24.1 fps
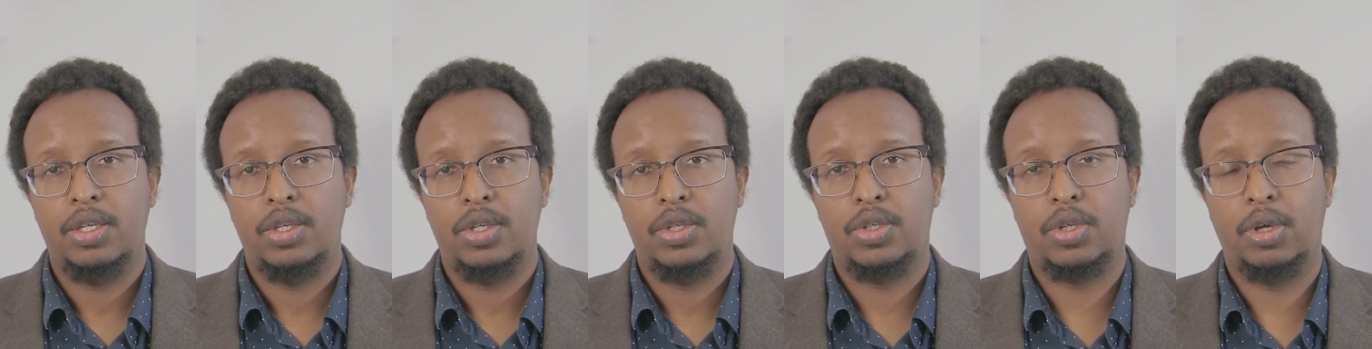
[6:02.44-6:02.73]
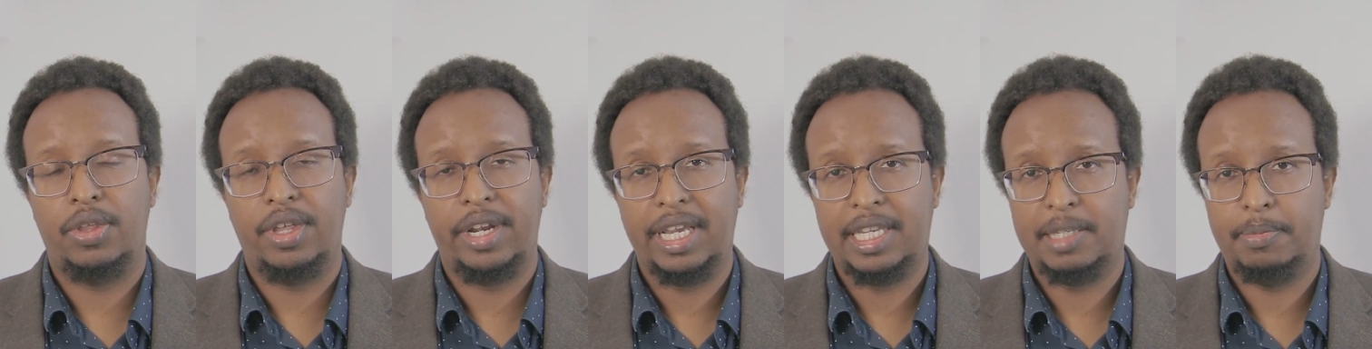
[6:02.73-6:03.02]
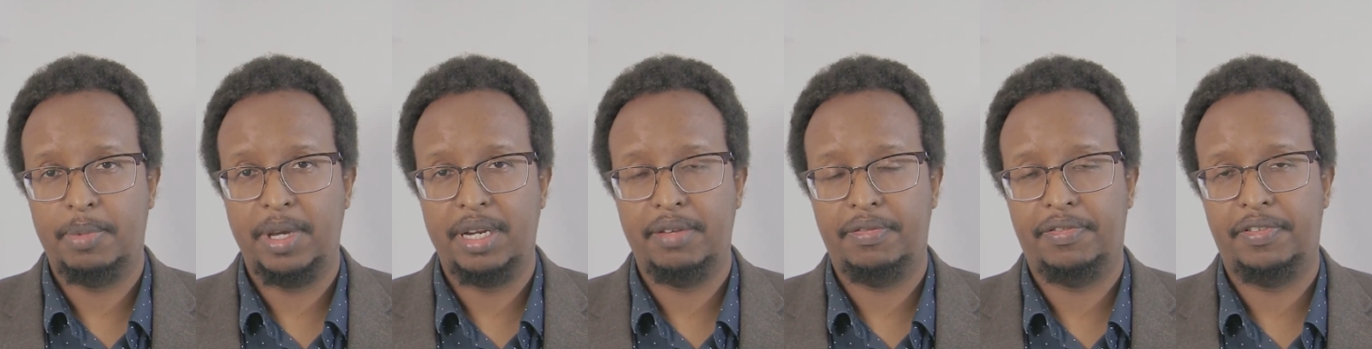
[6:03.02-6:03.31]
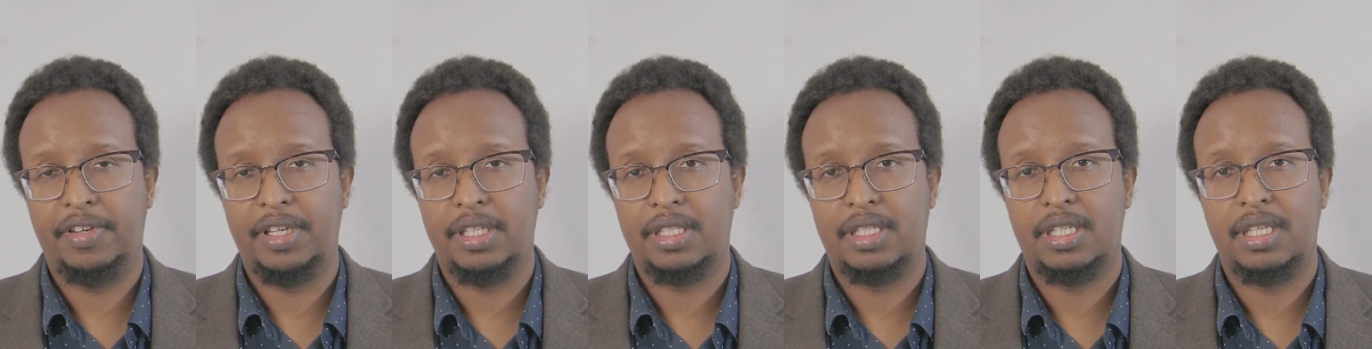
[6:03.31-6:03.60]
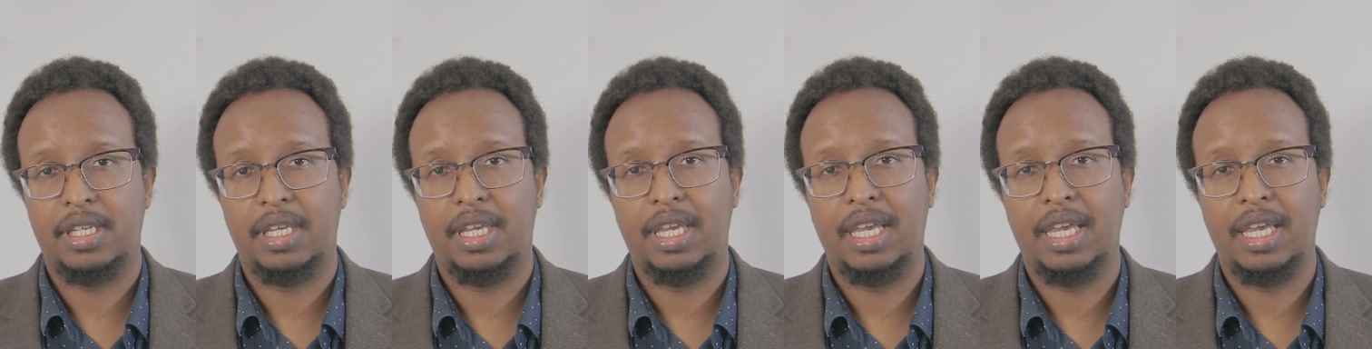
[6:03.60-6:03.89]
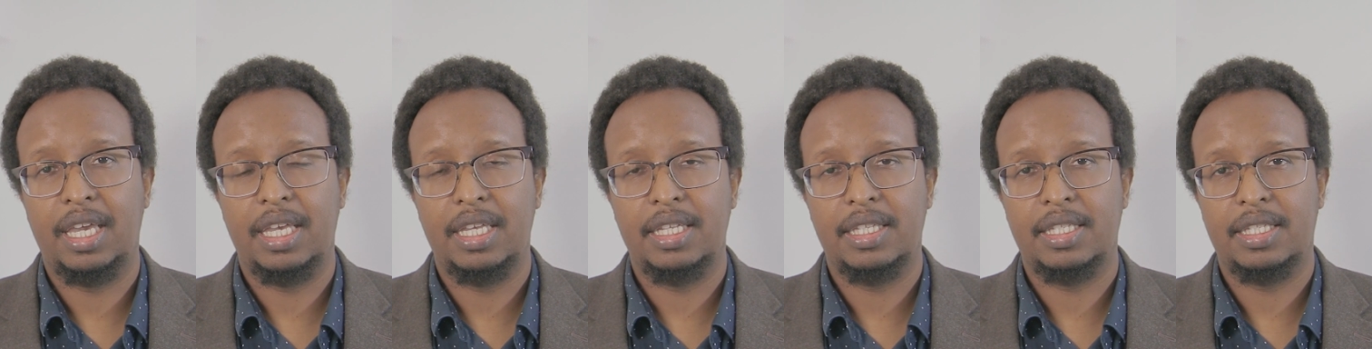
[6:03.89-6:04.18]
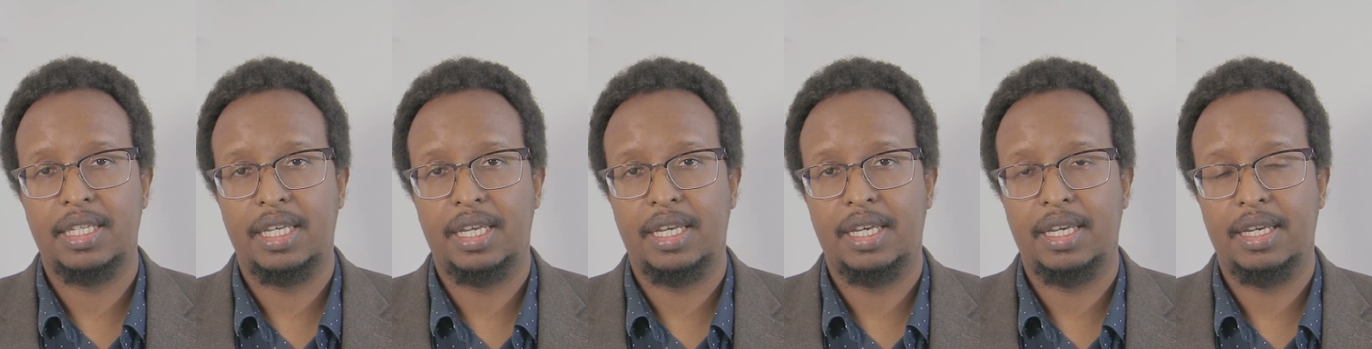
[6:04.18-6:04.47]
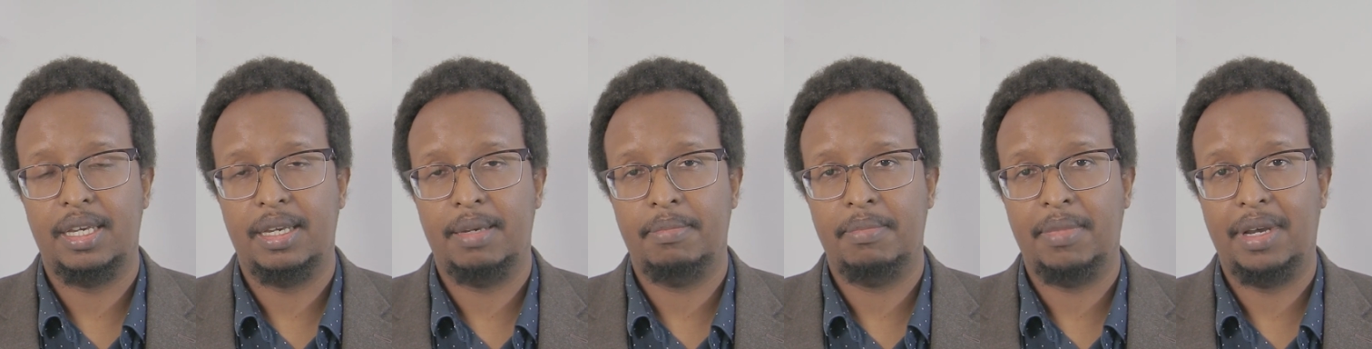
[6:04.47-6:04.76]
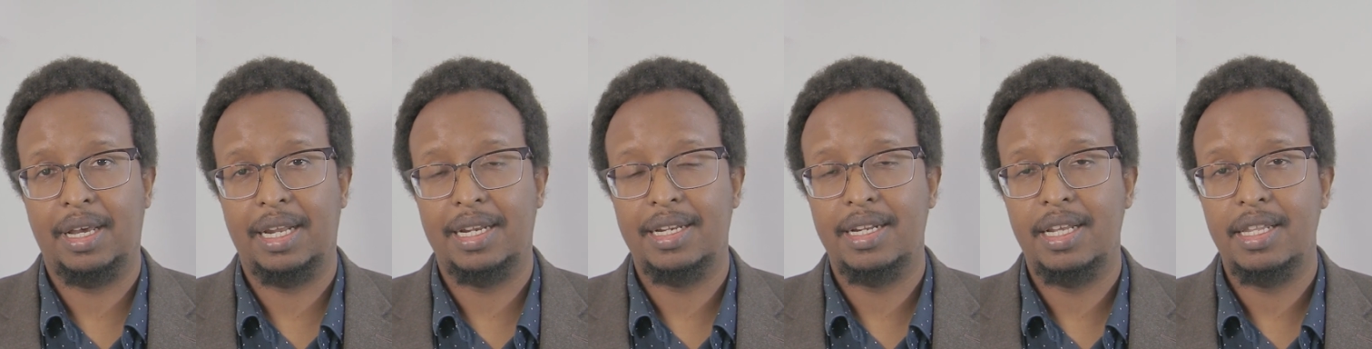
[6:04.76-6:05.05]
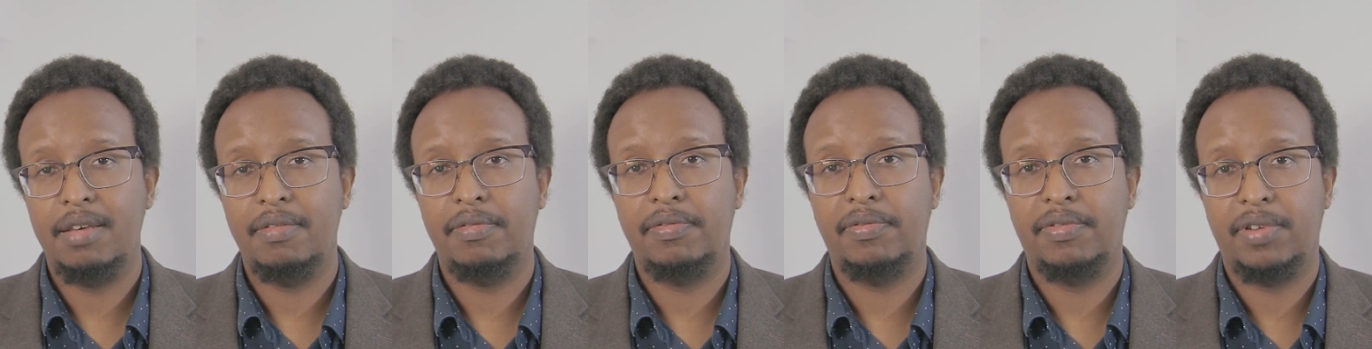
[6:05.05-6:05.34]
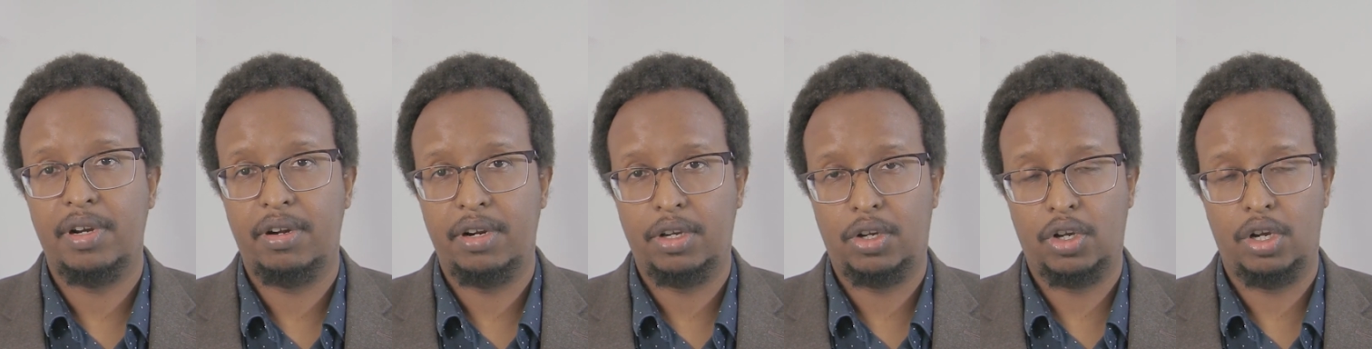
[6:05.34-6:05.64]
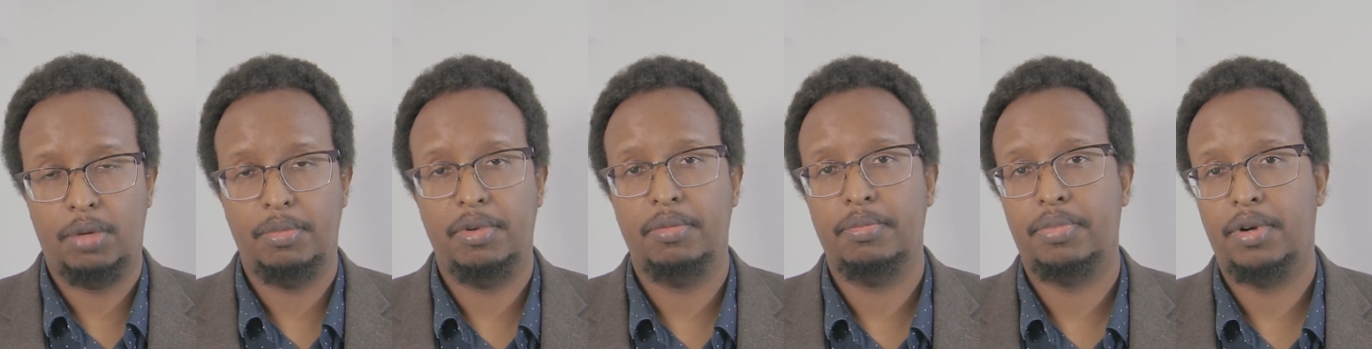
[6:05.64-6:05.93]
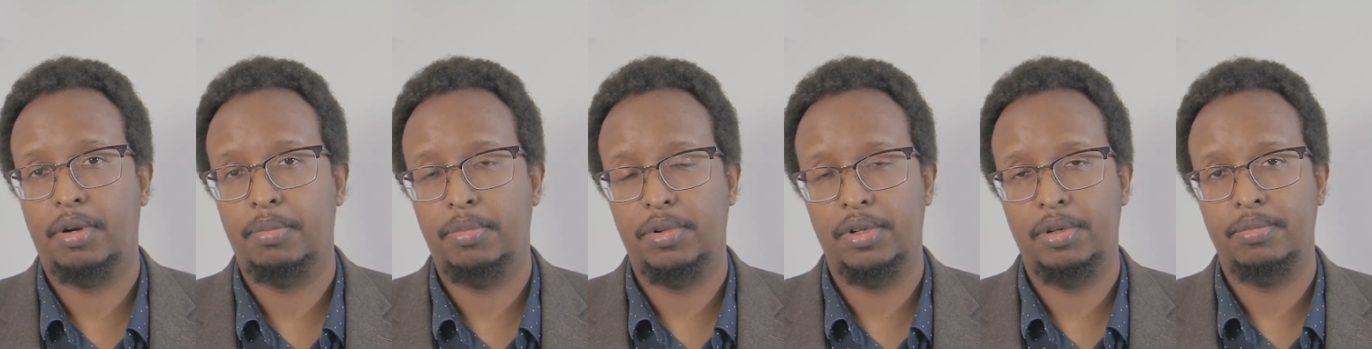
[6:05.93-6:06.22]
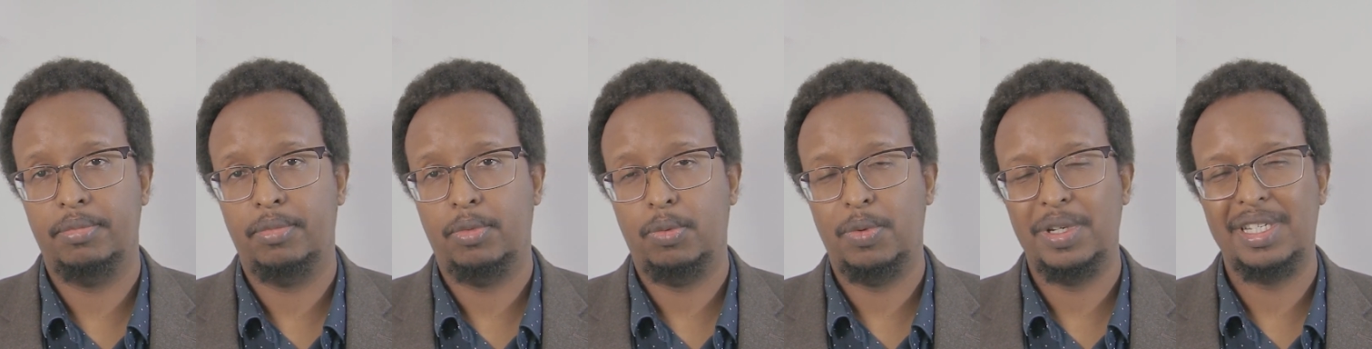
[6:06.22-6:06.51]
So the next benefit is another very common problem,